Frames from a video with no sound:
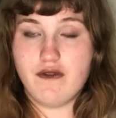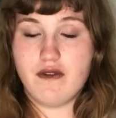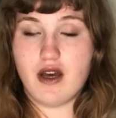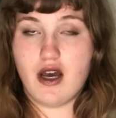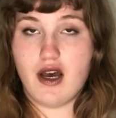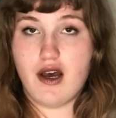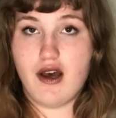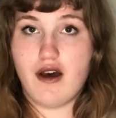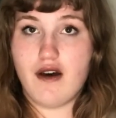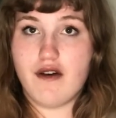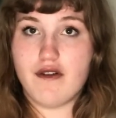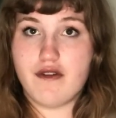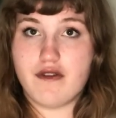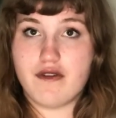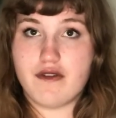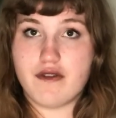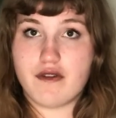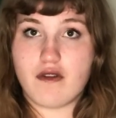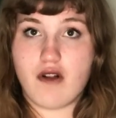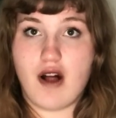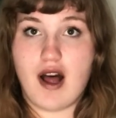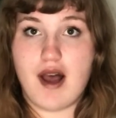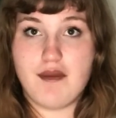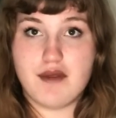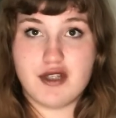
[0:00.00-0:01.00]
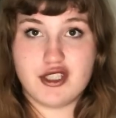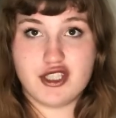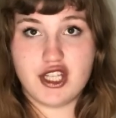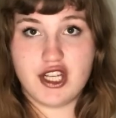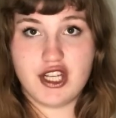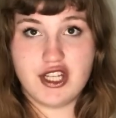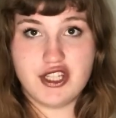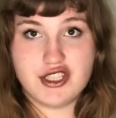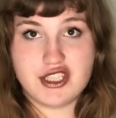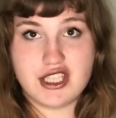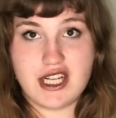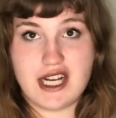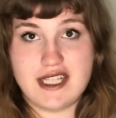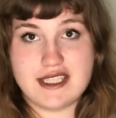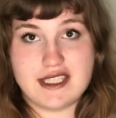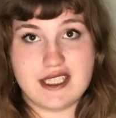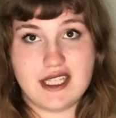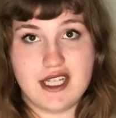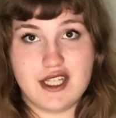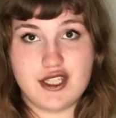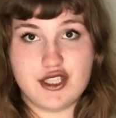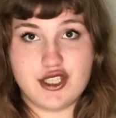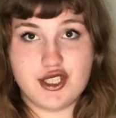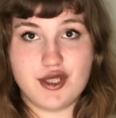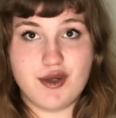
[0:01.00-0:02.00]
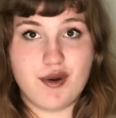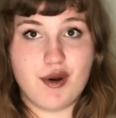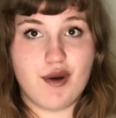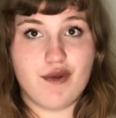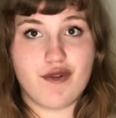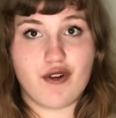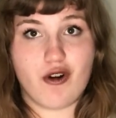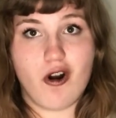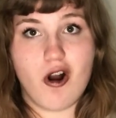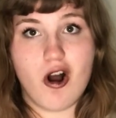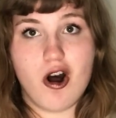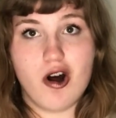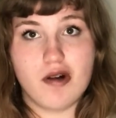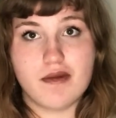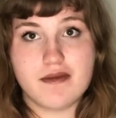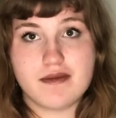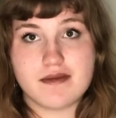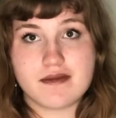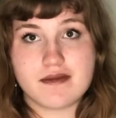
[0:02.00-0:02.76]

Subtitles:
of climate change as an issue overall.